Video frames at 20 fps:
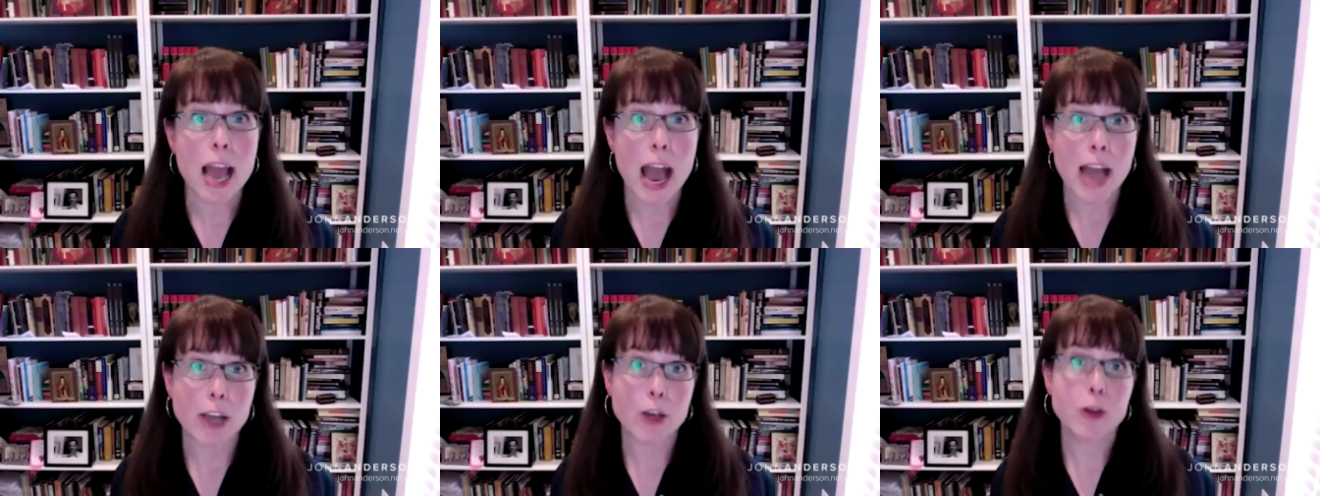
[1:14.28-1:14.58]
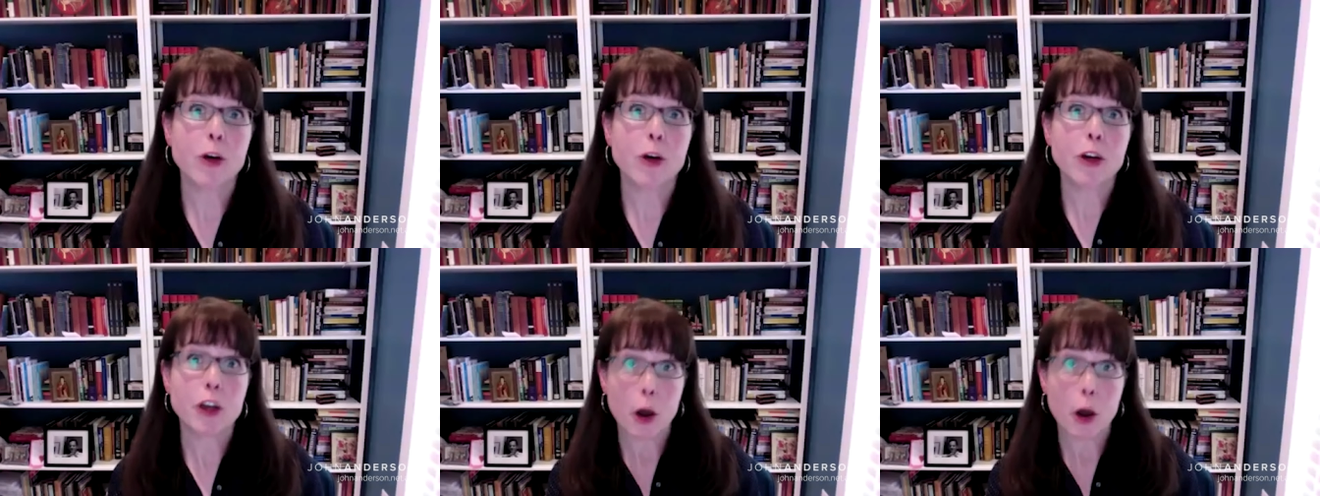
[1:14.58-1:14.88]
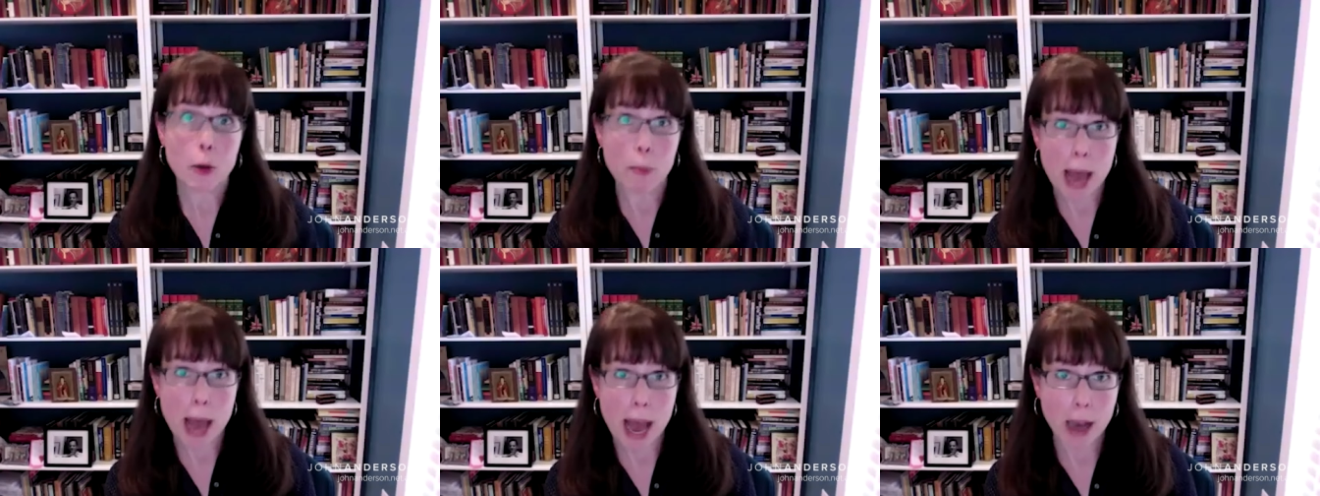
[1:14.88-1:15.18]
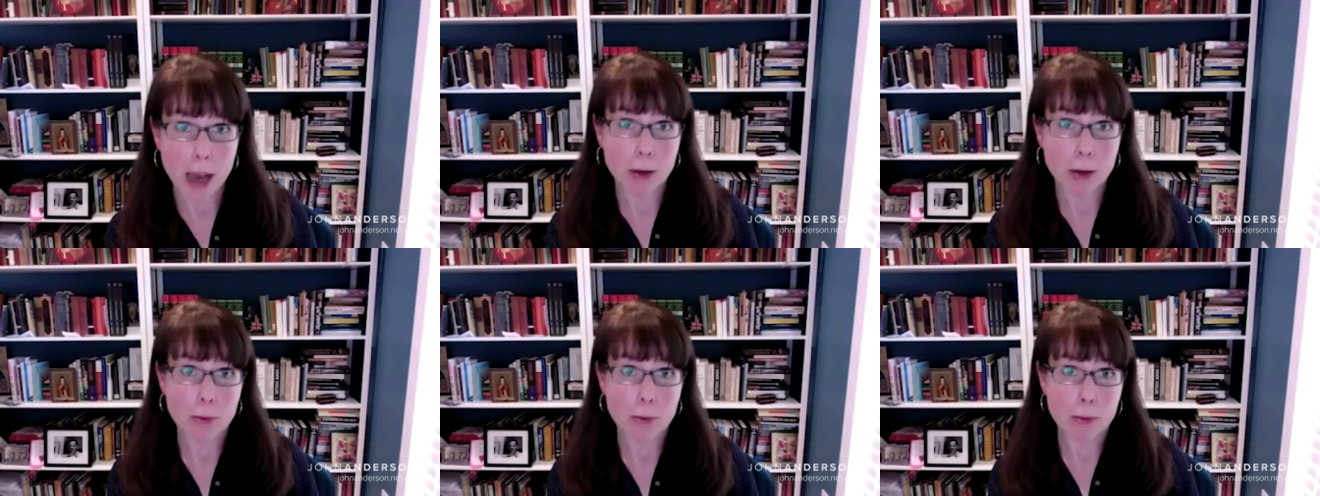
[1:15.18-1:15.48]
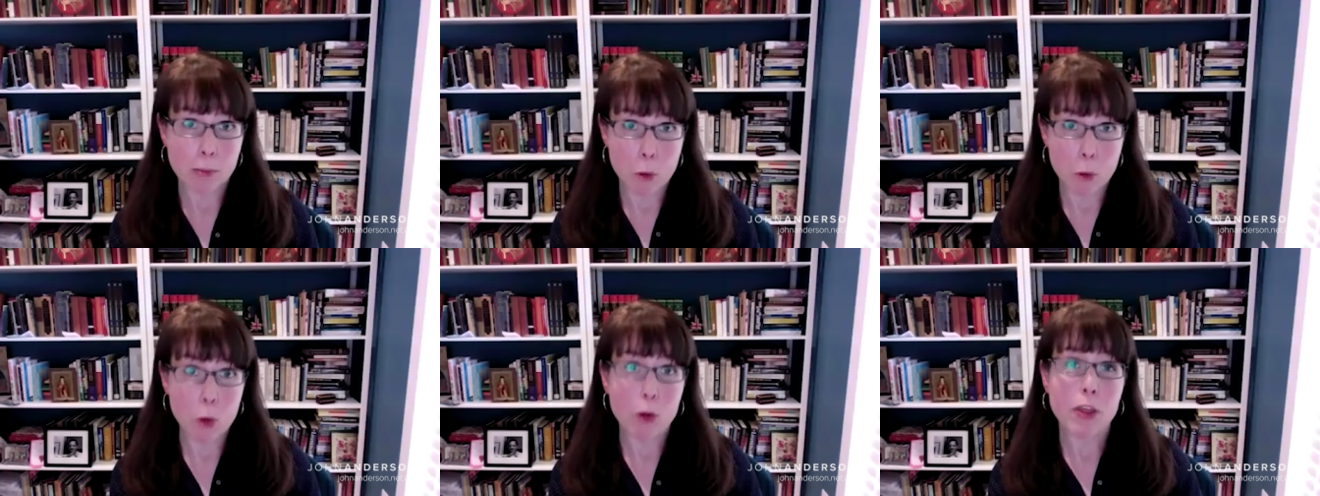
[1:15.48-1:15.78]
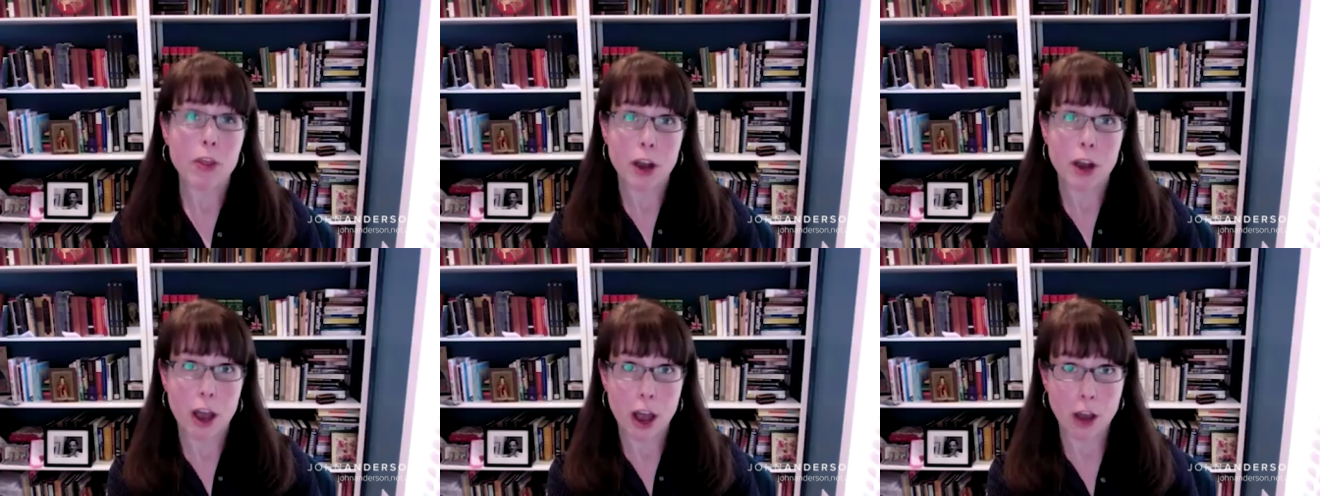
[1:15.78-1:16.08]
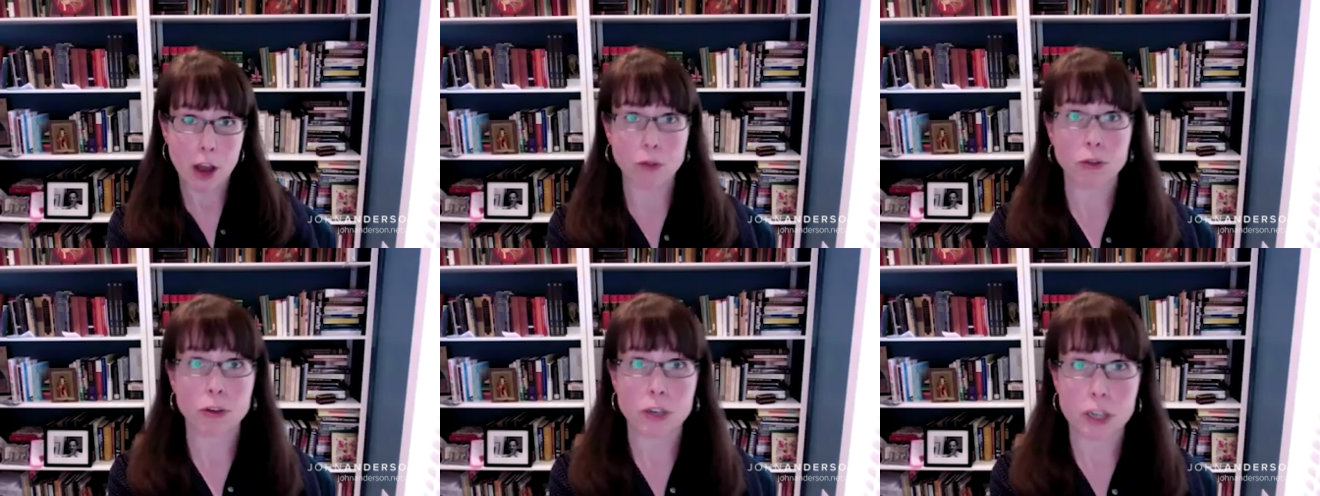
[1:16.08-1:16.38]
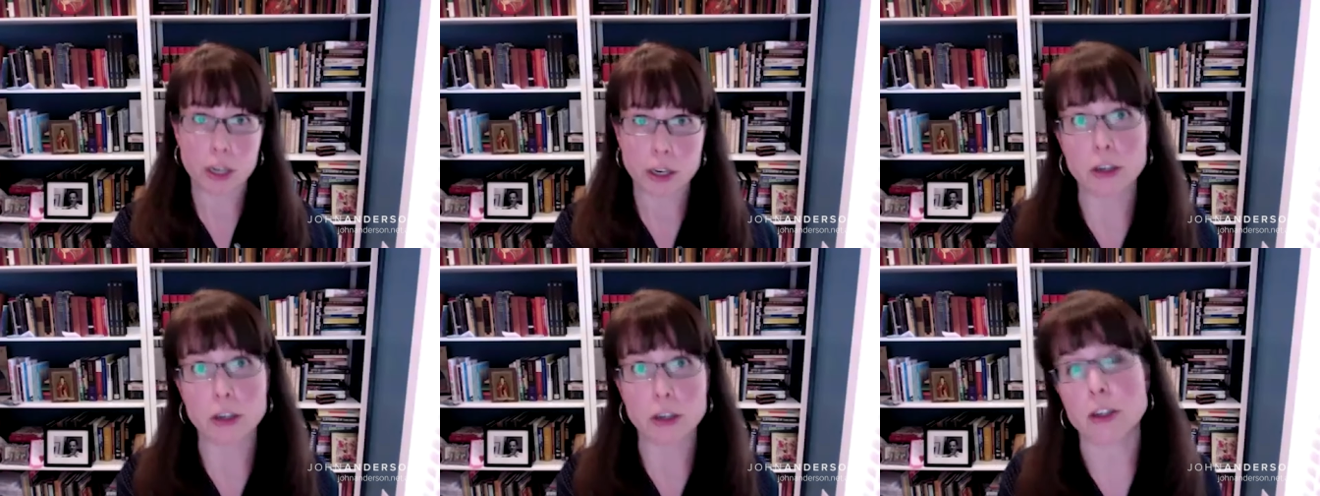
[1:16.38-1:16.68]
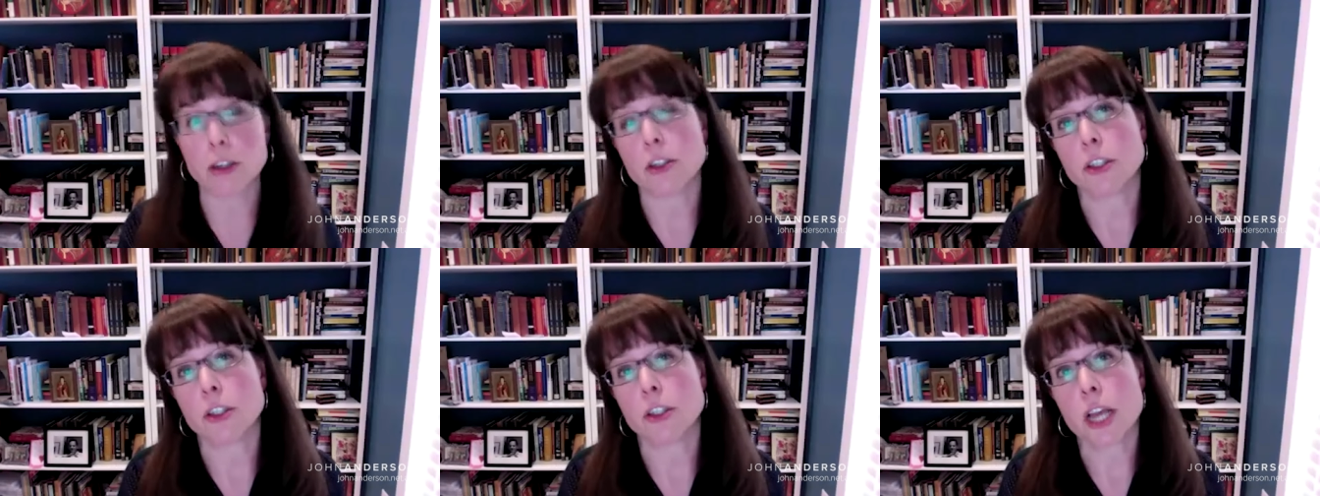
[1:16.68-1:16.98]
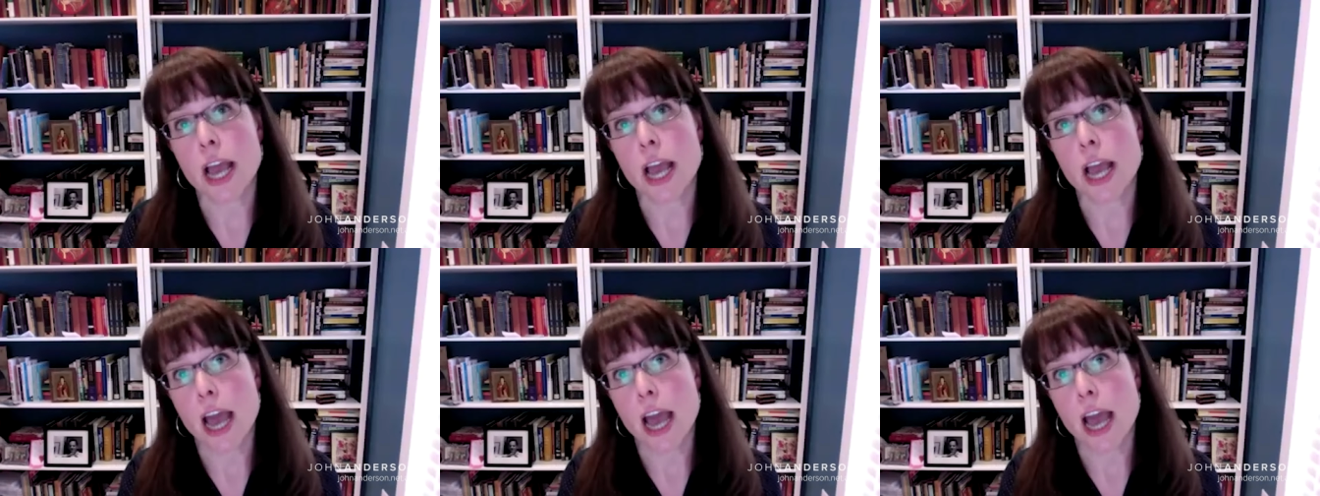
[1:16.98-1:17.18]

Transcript: and you can go back more than hundred years